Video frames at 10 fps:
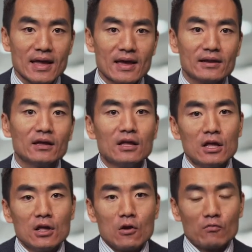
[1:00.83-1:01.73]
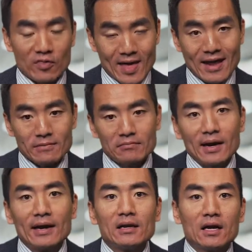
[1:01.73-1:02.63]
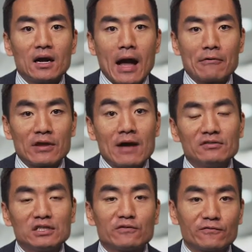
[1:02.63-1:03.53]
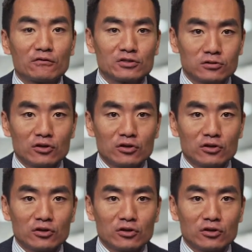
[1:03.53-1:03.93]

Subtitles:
And with that in mind, I would obviously first